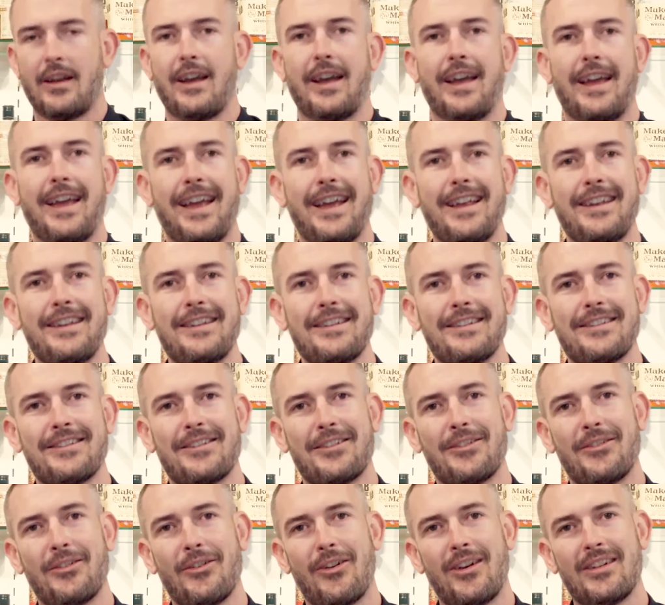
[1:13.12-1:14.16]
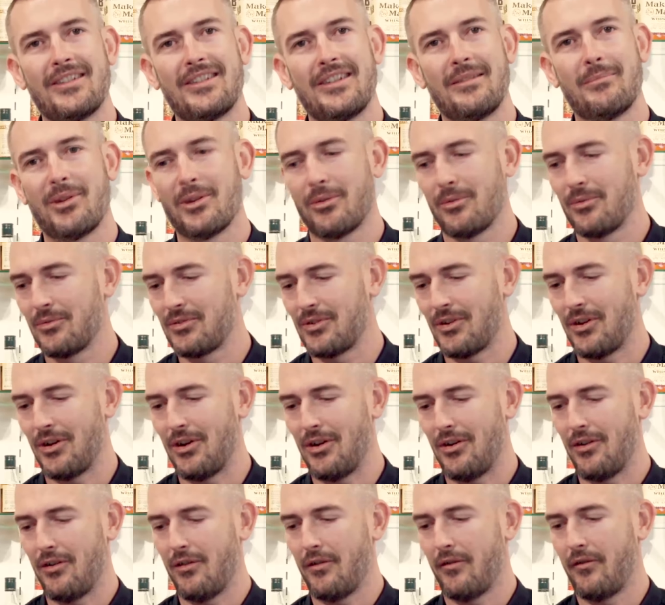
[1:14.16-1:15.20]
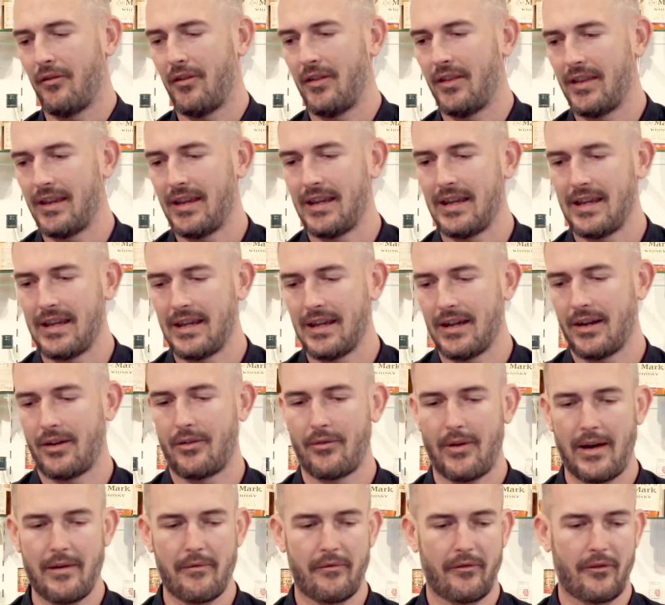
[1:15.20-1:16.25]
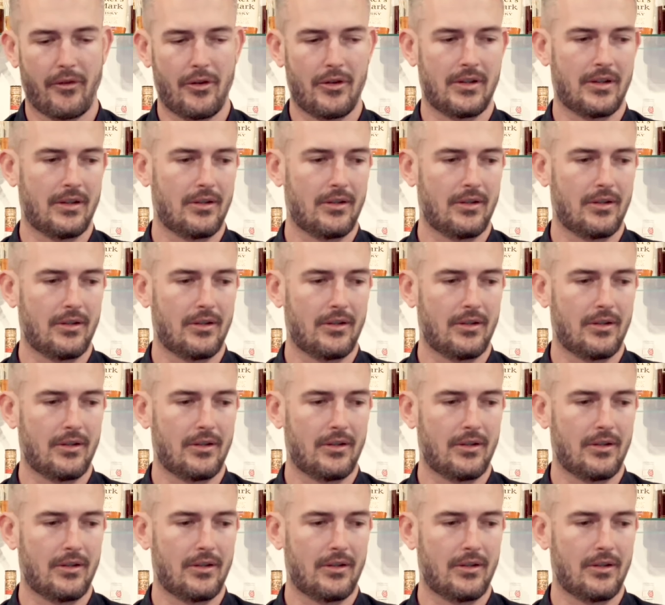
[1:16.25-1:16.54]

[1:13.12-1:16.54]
and 90 mils of the grapefruit